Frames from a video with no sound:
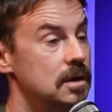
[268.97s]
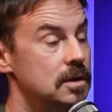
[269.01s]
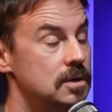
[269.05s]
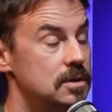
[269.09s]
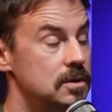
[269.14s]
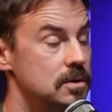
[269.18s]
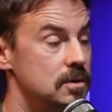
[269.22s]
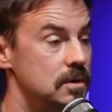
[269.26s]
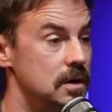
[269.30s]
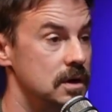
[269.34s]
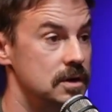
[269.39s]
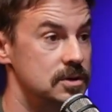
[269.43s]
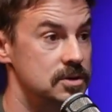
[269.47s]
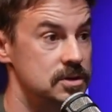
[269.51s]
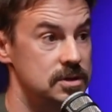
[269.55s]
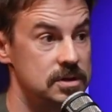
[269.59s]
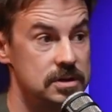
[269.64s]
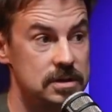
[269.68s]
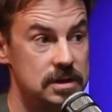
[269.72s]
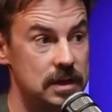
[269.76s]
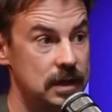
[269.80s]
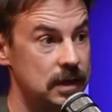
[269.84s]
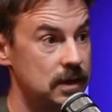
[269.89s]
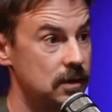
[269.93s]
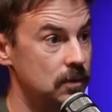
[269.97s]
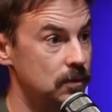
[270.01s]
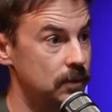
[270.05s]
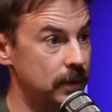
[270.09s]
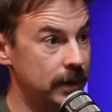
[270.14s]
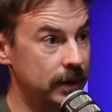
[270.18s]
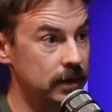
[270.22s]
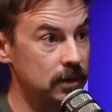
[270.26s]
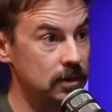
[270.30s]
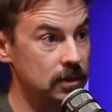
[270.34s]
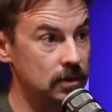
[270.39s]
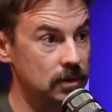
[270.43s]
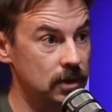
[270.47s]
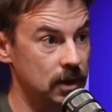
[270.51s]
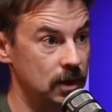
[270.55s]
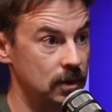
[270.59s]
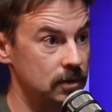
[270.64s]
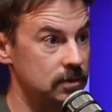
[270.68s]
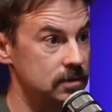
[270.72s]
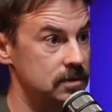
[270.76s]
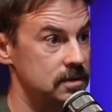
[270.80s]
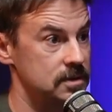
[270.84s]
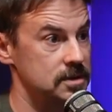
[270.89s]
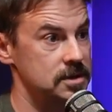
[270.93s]
It's just like a regular
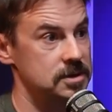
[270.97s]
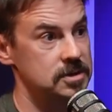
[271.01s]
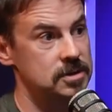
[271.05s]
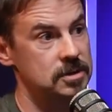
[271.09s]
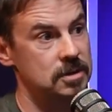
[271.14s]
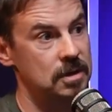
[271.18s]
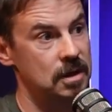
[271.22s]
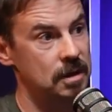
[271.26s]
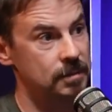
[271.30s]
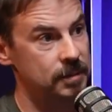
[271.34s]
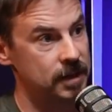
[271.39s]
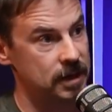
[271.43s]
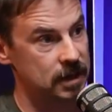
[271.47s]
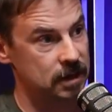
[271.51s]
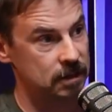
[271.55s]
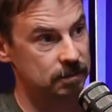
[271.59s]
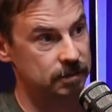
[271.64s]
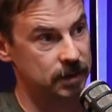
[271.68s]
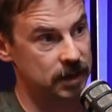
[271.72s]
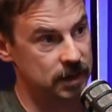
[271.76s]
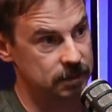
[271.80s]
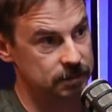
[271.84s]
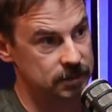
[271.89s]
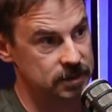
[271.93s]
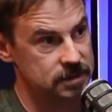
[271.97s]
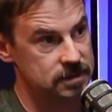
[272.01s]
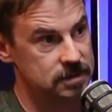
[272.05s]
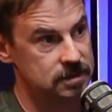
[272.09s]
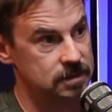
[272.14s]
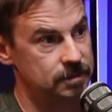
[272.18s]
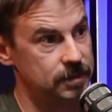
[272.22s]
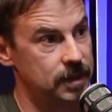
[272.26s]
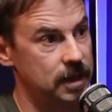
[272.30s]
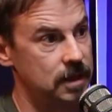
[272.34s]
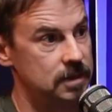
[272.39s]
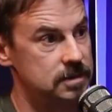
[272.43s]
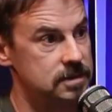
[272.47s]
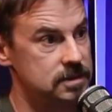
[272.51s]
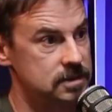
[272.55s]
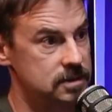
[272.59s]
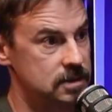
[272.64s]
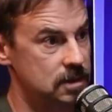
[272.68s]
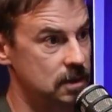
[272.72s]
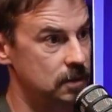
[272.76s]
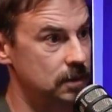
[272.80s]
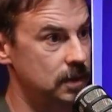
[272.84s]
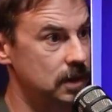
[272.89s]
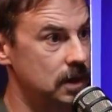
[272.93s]
loan, just you're not making payments. The balance
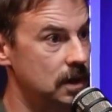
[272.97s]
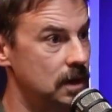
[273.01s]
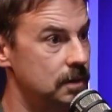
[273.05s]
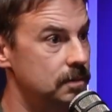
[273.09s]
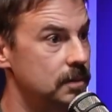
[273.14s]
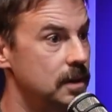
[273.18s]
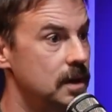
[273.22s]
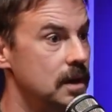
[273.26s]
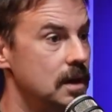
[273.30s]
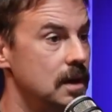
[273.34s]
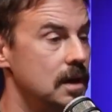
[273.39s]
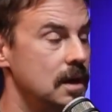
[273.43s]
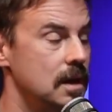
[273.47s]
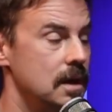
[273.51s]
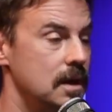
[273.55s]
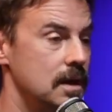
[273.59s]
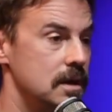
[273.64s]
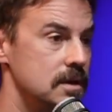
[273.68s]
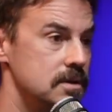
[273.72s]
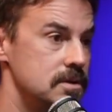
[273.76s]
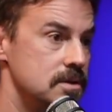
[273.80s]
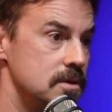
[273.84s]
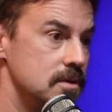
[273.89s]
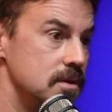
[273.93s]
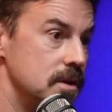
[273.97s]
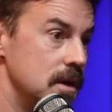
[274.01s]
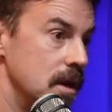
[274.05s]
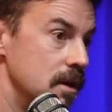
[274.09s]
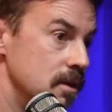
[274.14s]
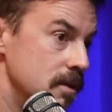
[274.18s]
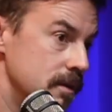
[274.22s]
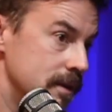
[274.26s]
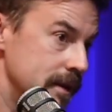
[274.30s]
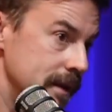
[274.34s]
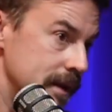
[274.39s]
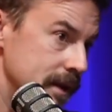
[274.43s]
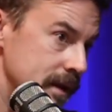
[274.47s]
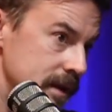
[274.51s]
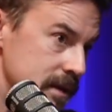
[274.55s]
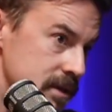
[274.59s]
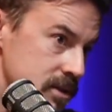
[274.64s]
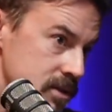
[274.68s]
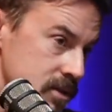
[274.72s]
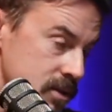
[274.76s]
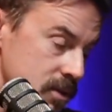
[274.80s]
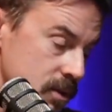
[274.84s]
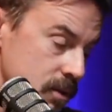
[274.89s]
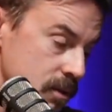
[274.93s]
is going up. Okay. And so the other thing
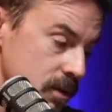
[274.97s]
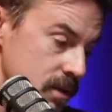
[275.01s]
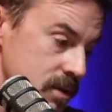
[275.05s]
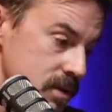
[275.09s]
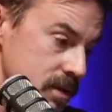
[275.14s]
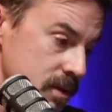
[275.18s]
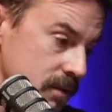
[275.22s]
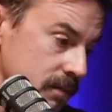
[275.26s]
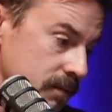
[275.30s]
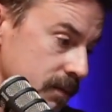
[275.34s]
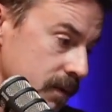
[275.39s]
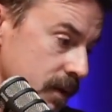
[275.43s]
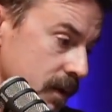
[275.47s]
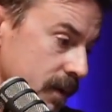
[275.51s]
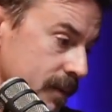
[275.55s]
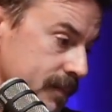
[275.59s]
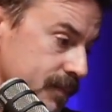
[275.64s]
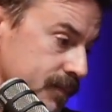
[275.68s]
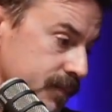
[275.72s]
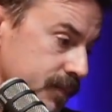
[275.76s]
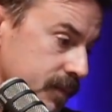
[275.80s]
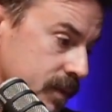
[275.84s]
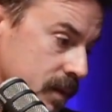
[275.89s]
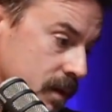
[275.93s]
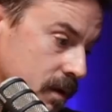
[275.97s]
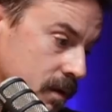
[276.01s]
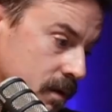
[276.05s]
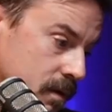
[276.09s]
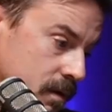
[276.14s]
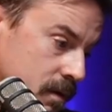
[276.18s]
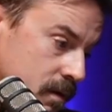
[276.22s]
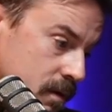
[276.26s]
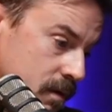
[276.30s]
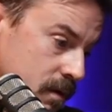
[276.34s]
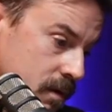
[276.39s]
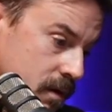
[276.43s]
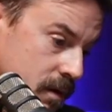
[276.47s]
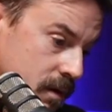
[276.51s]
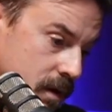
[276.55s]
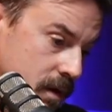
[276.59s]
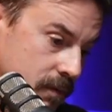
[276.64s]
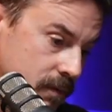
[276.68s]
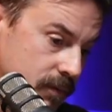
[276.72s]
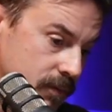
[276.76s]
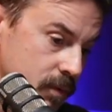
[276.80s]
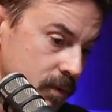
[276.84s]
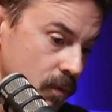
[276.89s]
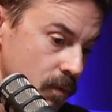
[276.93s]
is too is
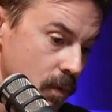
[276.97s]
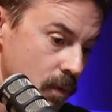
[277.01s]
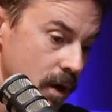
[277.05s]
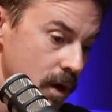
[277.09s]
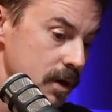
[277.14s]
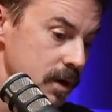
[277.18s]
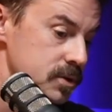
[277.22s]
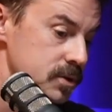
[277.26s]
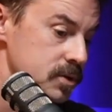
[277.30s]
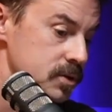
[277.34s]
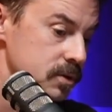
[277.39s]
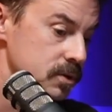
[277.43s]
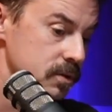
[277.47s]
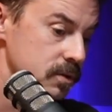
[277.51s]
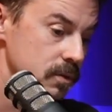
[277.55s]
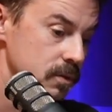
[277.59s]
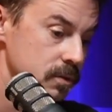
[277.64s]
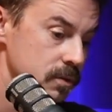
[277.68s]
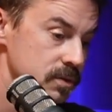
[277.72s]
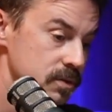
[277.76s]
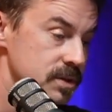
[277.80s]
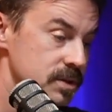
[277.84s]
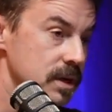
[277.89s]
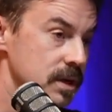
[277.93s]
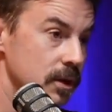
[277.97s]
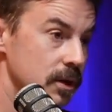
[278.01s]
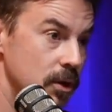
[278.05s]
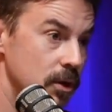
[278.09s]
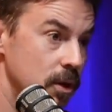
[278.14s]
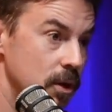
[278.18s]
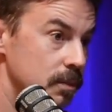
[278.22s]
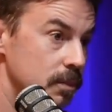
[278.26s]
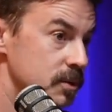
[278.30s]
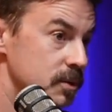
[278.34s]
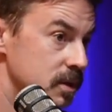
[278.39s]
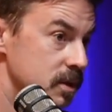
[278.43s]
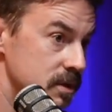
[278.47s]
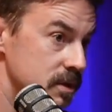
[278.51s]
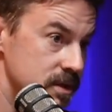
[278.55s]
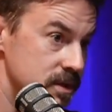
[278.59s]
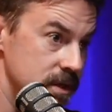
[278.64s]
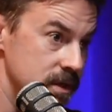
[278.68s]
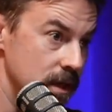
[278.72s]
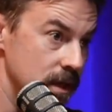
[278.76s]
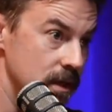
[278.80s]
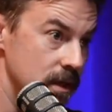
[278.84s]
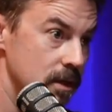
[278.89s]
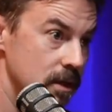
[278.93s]
if you wanted to sell the home, you could
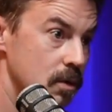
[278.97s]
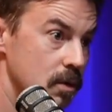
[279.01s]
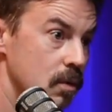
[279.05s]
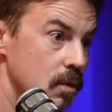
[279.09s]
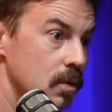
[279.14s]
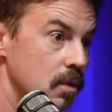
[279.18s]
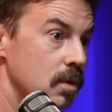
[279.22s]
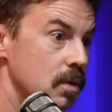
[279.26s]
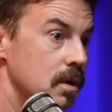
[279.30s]
sell it.